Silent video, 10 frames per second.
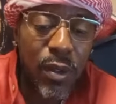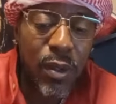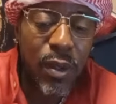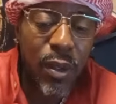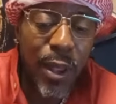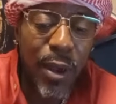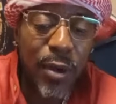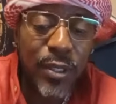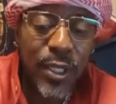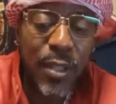Learn
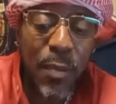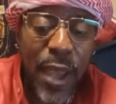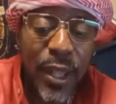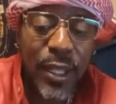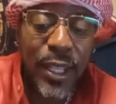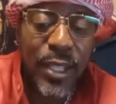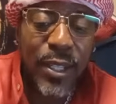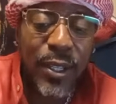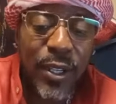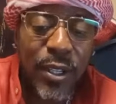systematically, get the
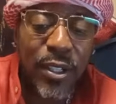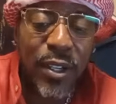literature.